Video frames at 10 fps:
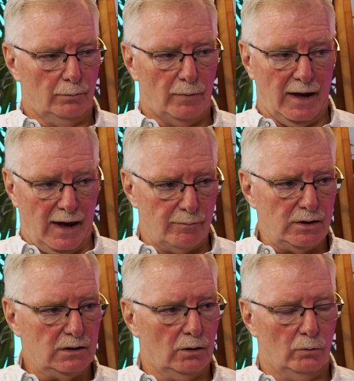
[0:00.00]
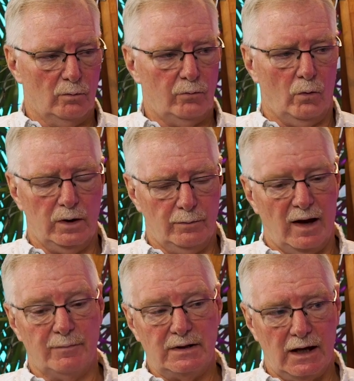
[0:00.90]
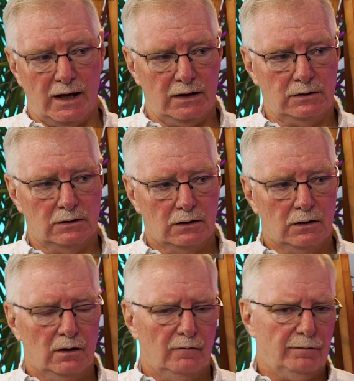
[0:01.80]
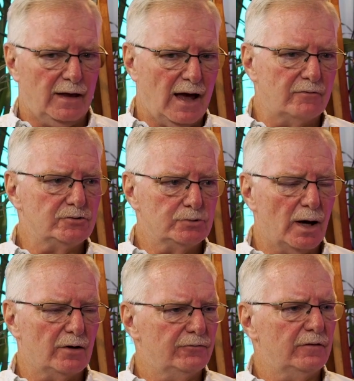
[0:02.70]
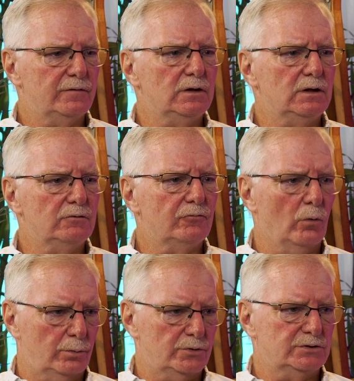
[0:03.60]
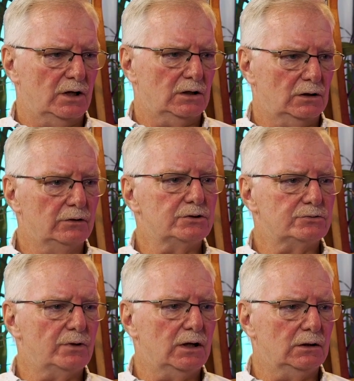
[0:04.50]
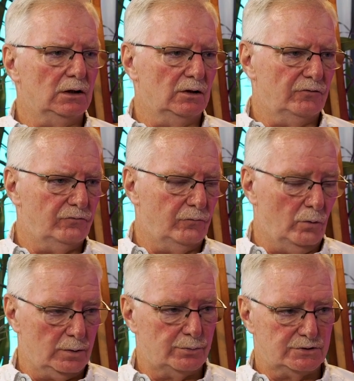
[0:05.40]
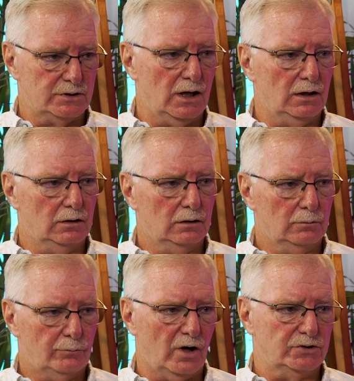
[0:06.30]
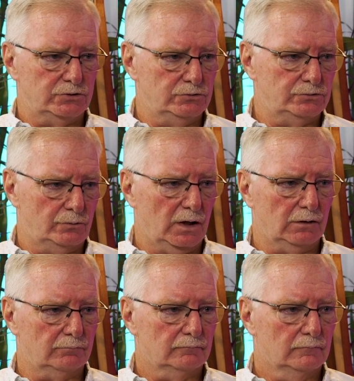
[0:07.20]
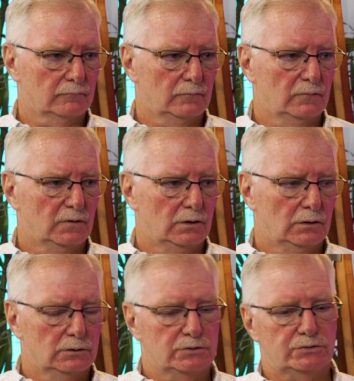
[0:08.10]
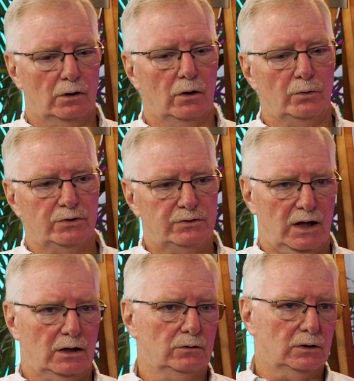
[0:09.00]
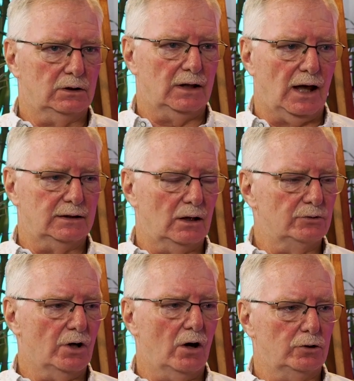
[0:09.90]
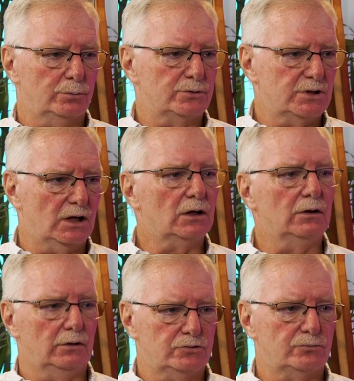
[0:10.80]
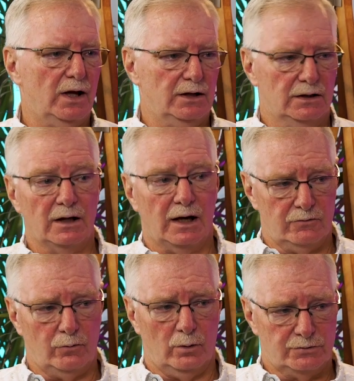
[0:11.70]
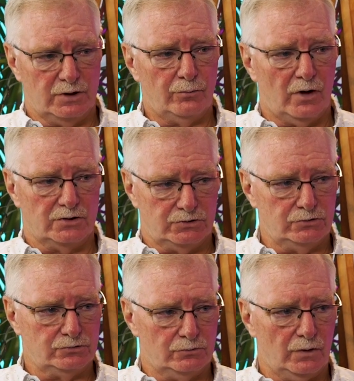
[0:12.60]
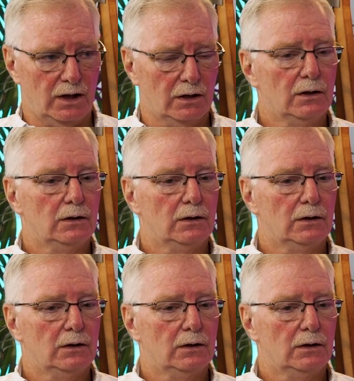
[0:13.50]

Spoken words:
Miami at one point, Miami-Dade, they average about a 54% clearance rate and a 40% prosecution rate. So when you take a look at that, that was a 100% clearance rate and a 94% prosecution rate.